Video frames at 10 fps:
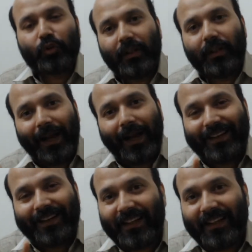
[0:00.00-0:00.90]
So that
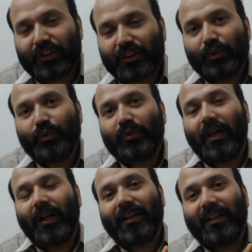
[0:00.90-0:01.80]
leads to
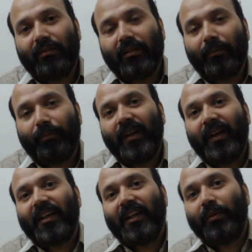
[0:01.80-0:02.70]
the
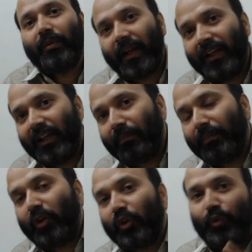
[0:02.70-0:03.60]
development of cranium, because